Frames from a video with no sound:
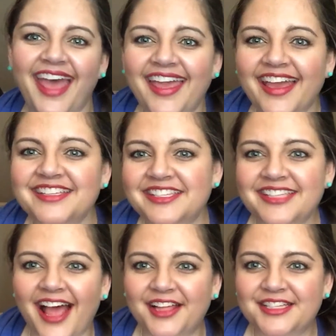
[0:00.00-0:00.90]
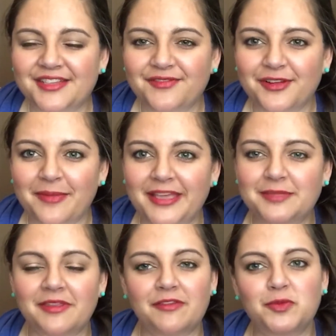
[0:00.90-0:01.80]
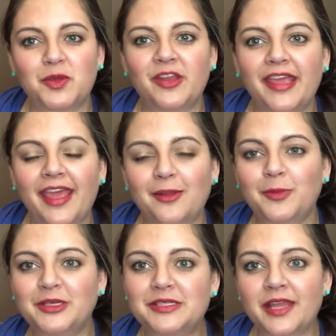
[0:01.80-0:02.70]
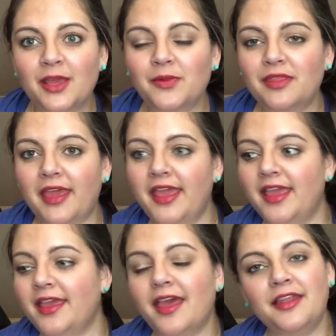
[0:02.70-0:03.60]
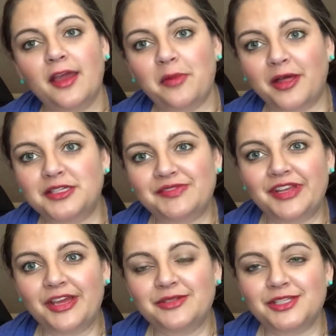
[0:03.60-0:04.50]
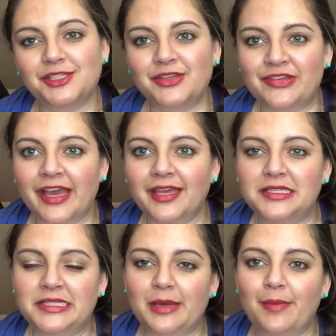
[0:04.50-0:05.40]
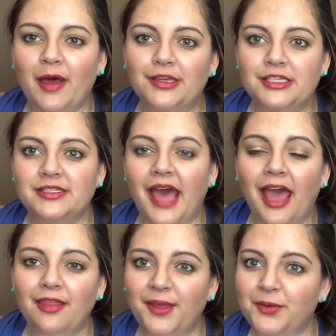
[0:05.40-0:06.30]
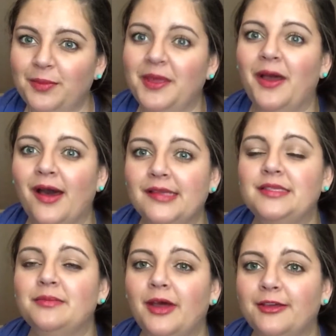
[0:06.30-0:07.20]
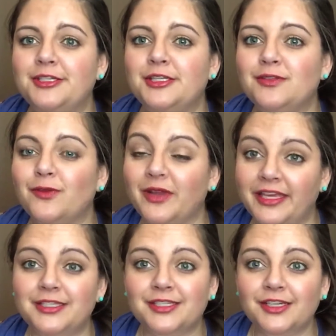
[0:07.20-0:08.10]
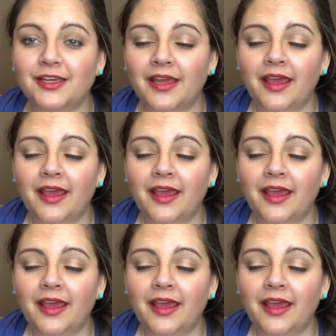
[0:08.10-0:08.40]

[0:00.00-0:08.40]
Hi guys, it's Allison from A. Smith Loves Beauty and I'm here today with a nail polish video to show you guys some polishes that I think would be awesome polishes for Easter.